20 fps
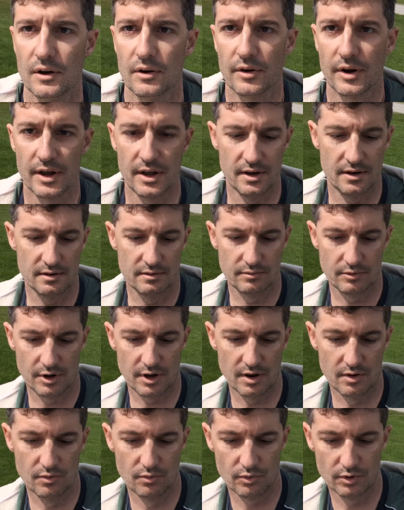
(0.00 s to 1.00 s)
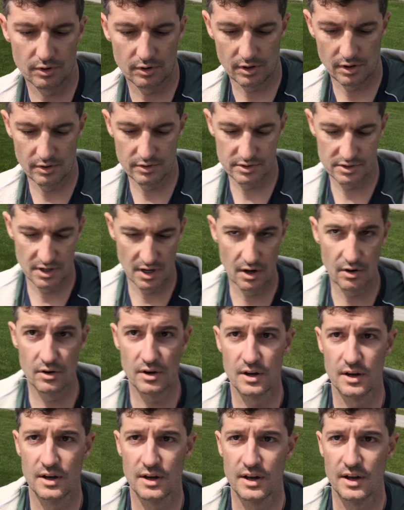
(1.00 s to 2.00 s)
All right, we're getting real close
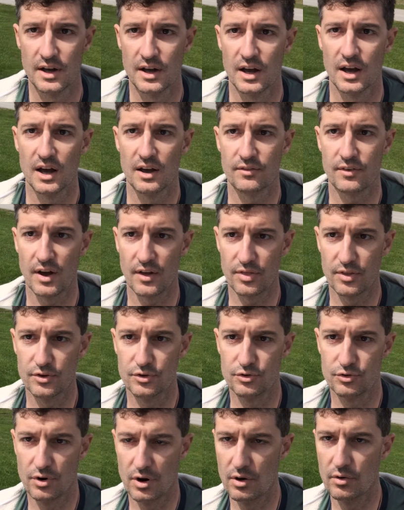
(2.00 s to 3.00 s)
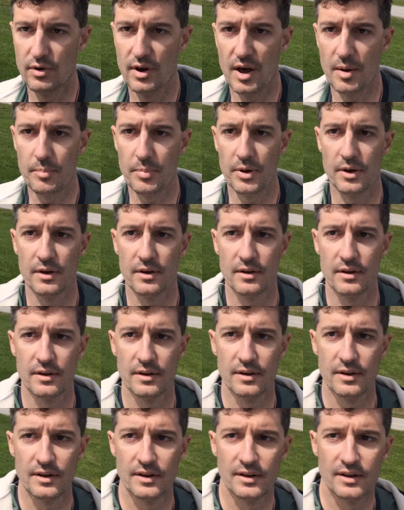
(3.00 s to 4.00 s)
now. I've got the drone up,
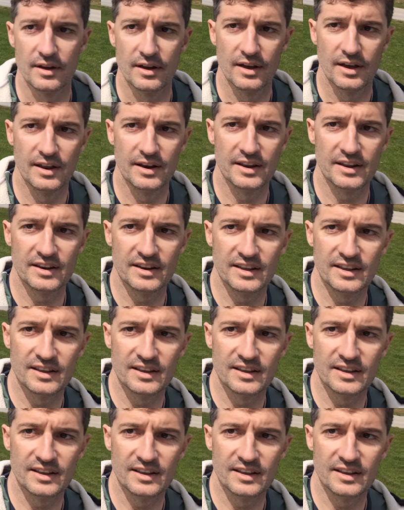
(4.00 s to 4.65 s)
and it